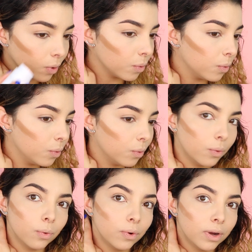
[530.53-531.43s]
Ooh.
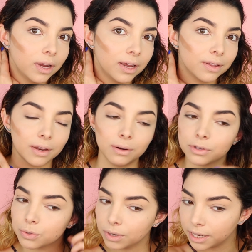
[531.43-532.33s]
That
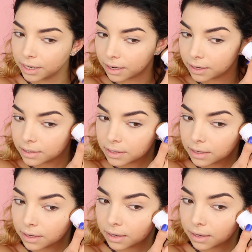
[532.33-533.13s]
looks really nice.